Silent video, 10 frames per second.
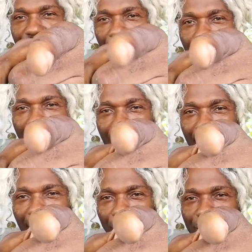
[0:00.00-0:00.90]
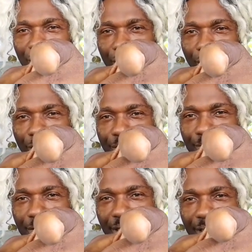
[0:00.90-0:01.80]
the old lady house alone,
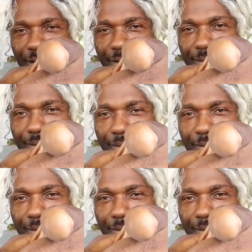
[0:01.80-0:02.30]
please